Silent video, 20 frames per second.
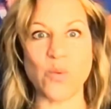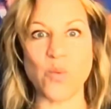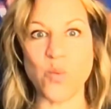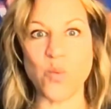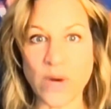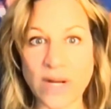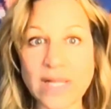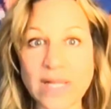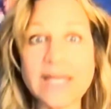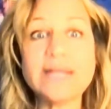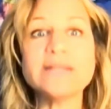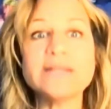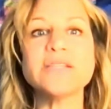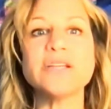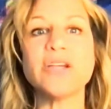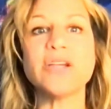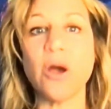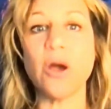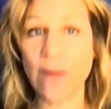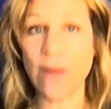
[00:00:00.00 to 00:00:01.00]
willing
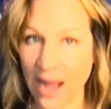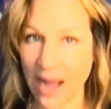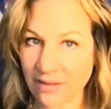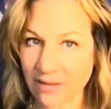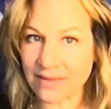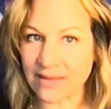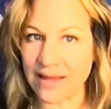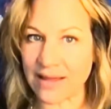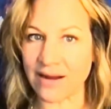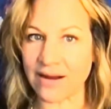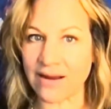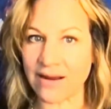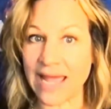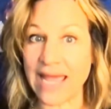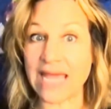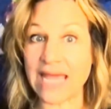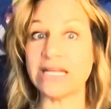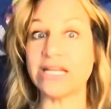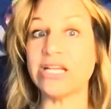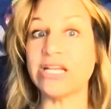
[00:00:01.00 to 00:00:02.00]
to go out there
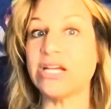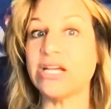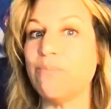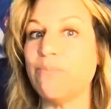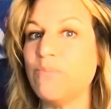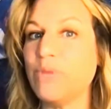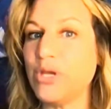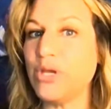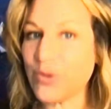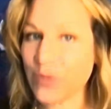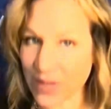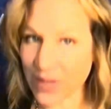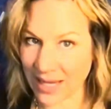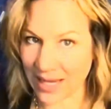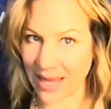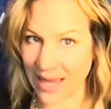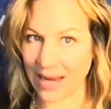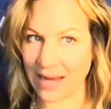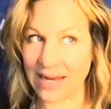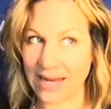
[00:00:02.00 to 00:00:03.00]
and
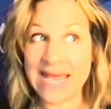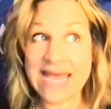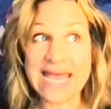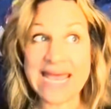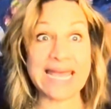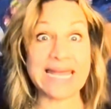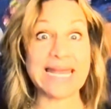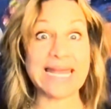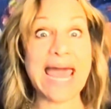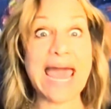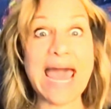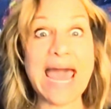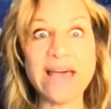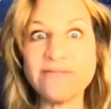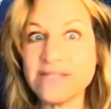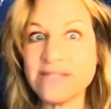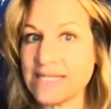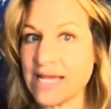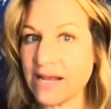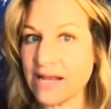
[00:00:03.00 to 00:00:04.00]
communicate and have
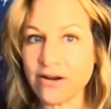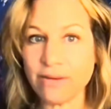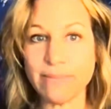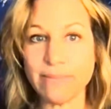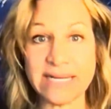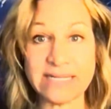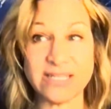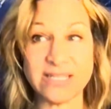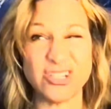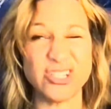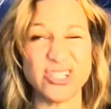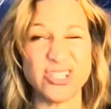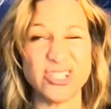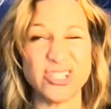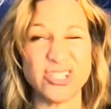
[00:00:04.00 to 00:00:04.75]
saner messages